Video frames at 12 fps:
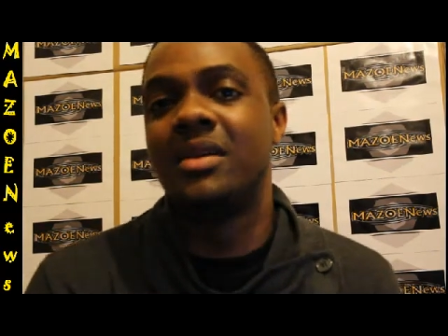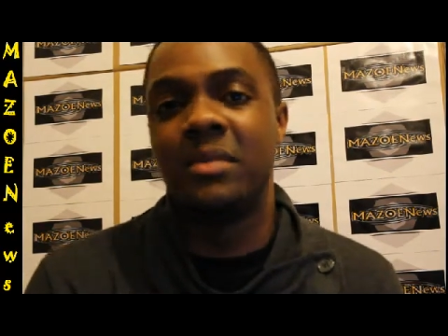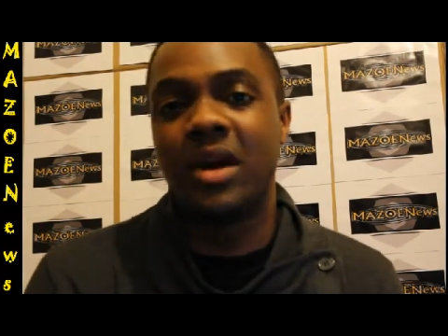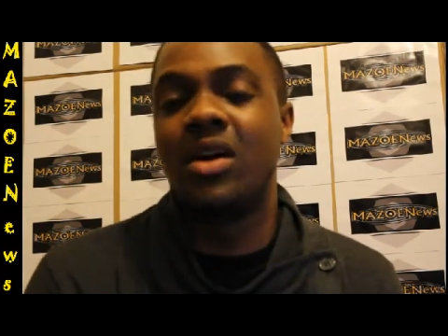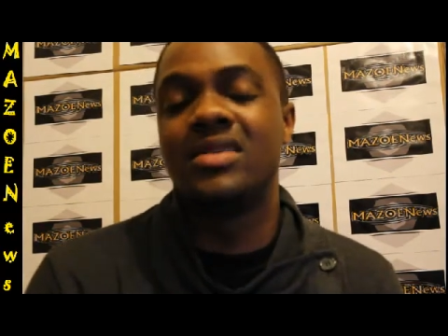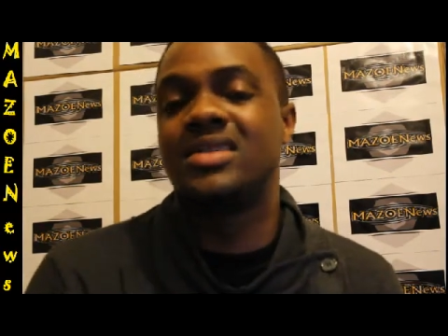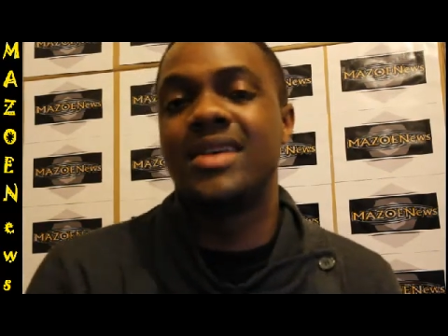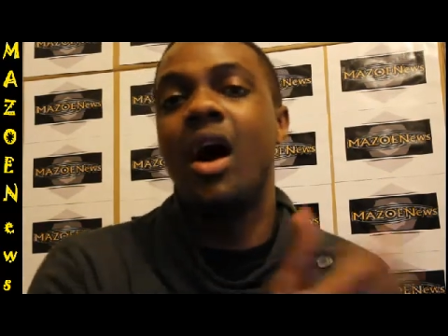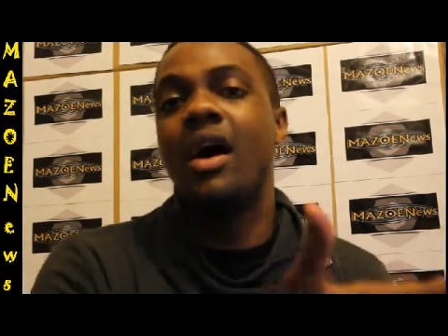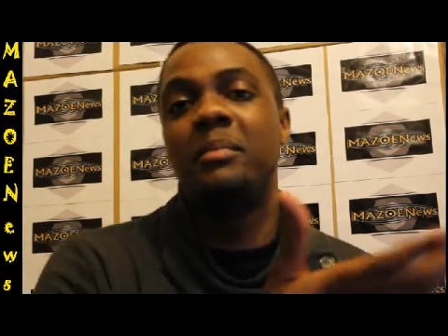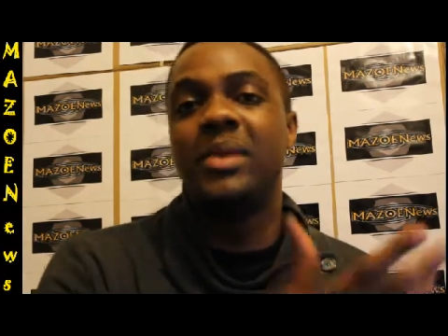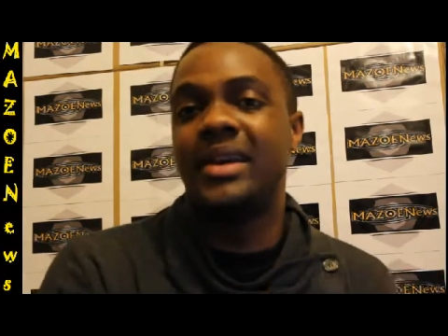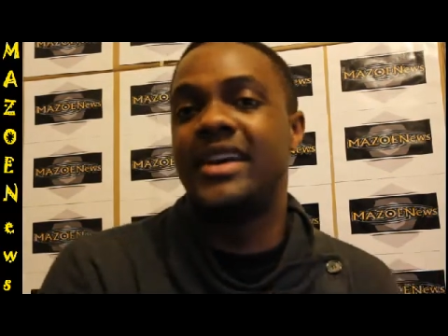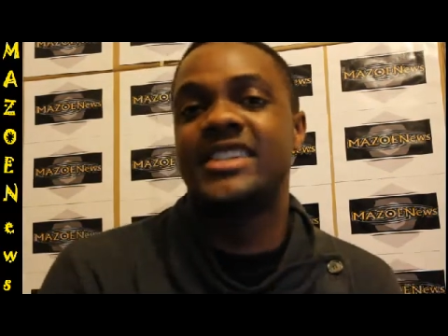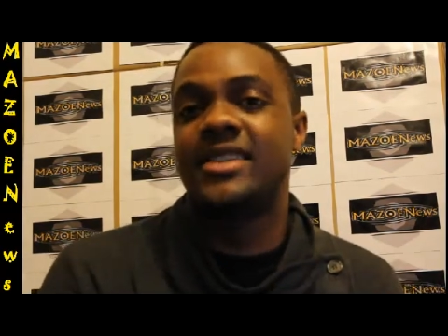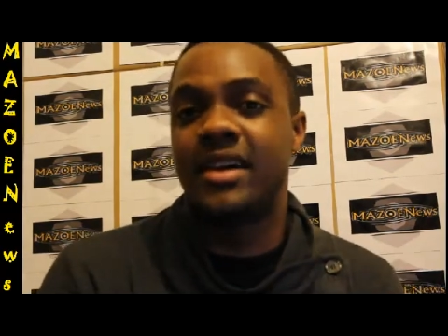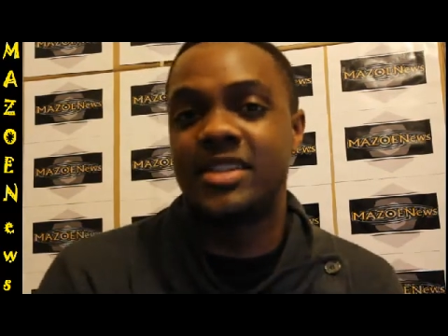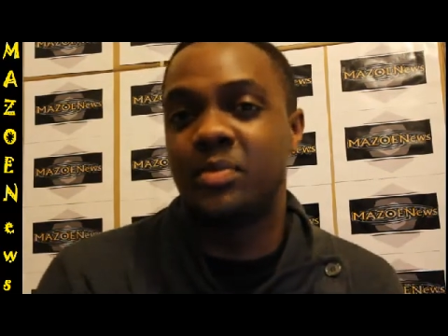because they are being
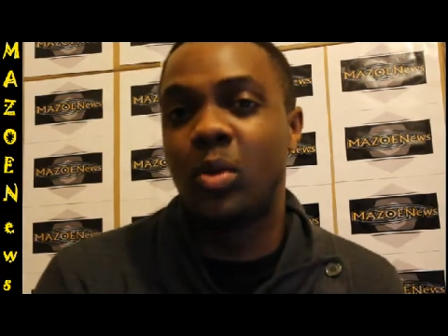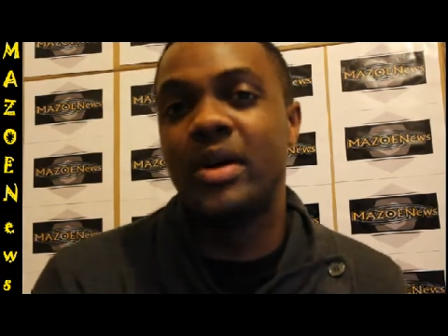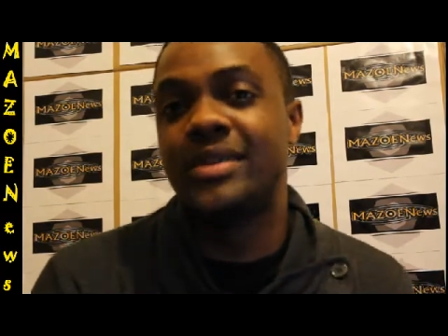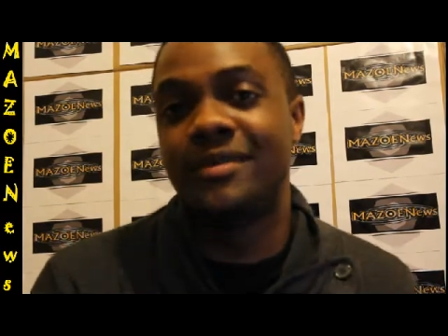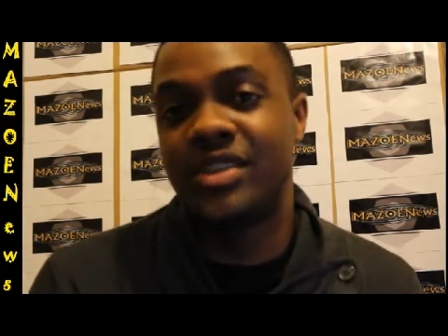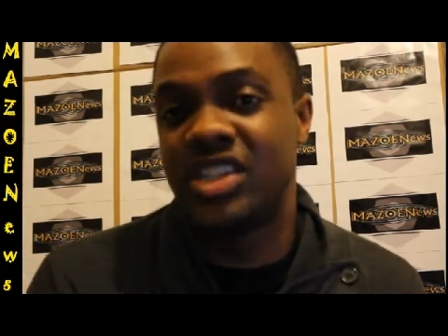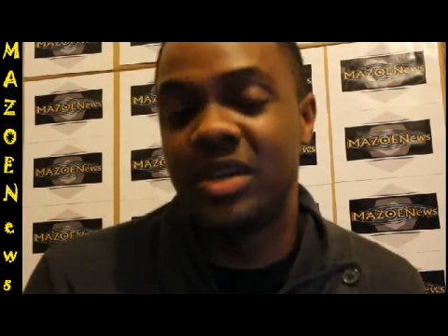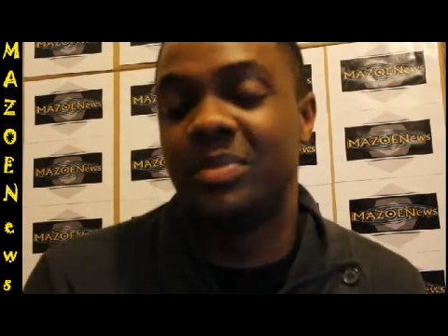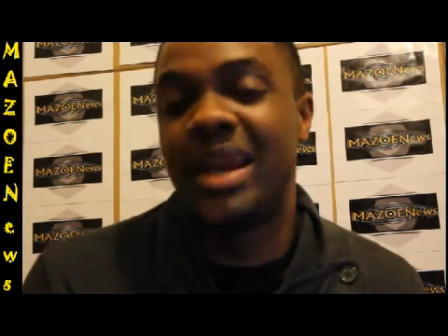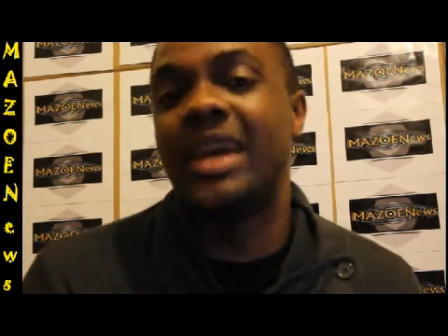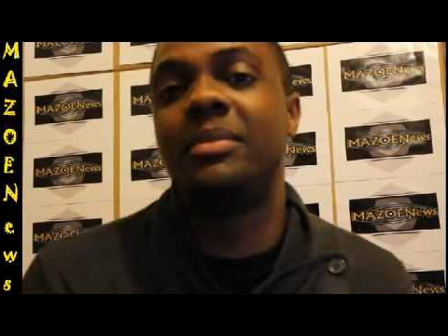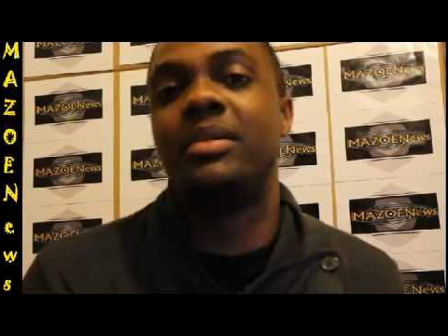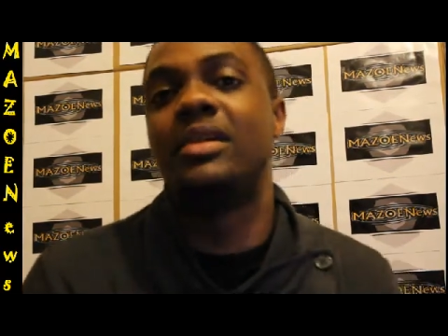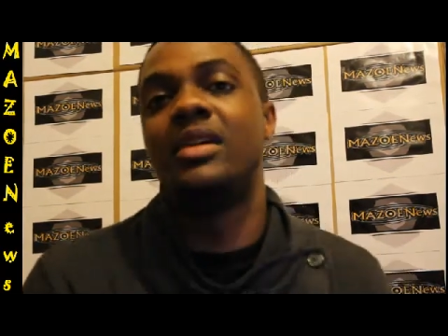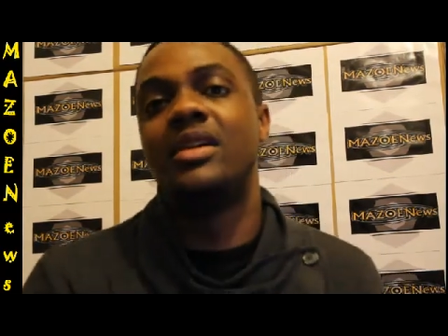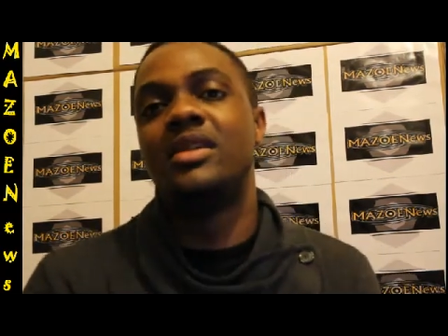exploited for cheap labor.